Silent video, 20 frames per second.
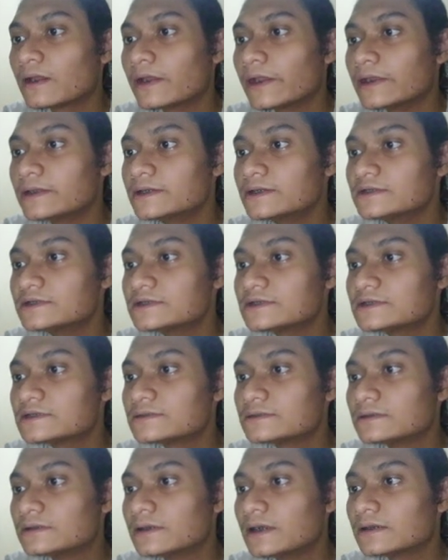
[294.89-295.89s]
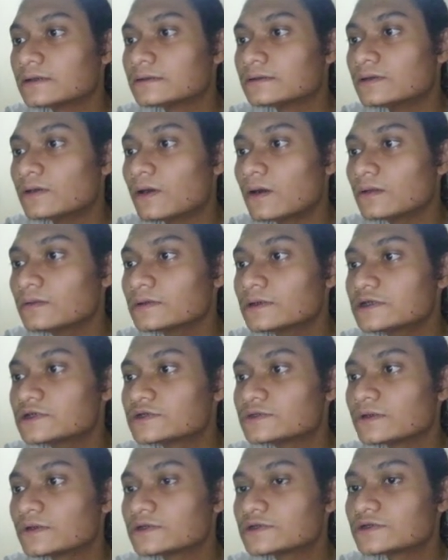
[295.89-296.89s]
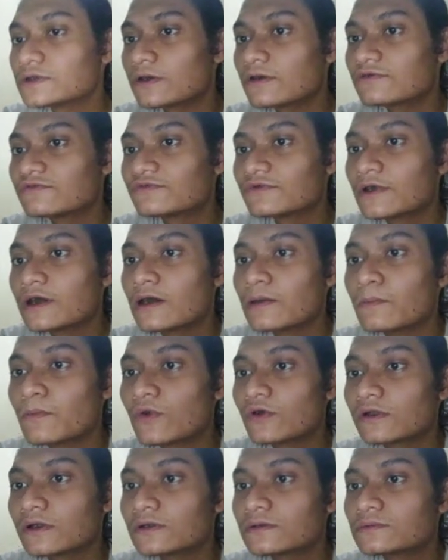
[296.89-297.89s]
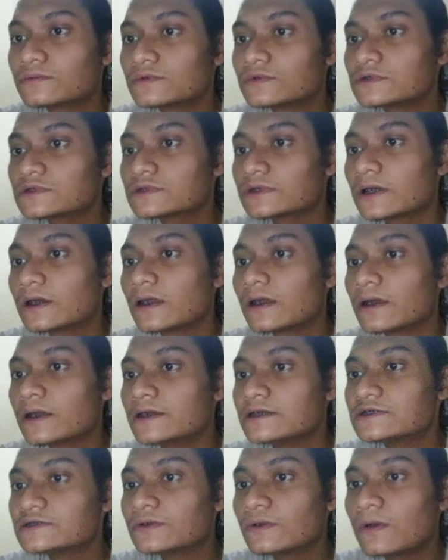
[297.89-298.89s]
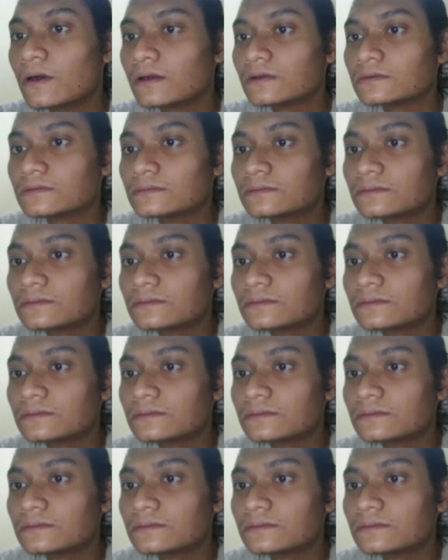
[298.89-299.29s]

It teaches that the only source of moral rules is God.